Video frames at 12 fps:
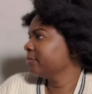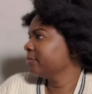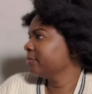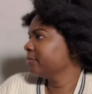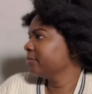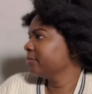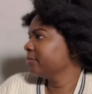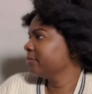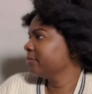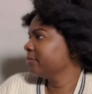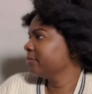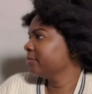
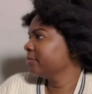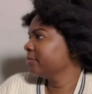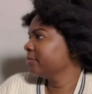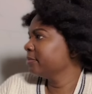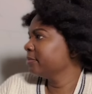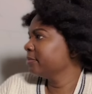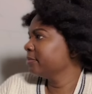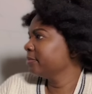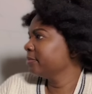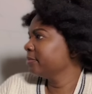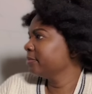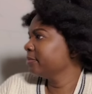
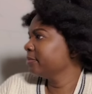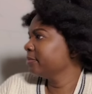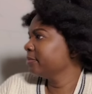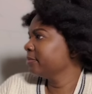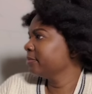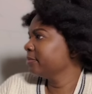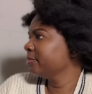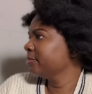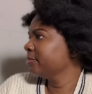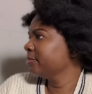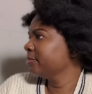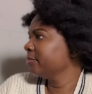
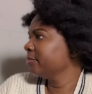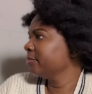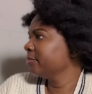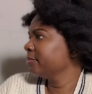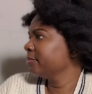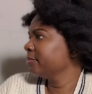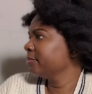[no speech]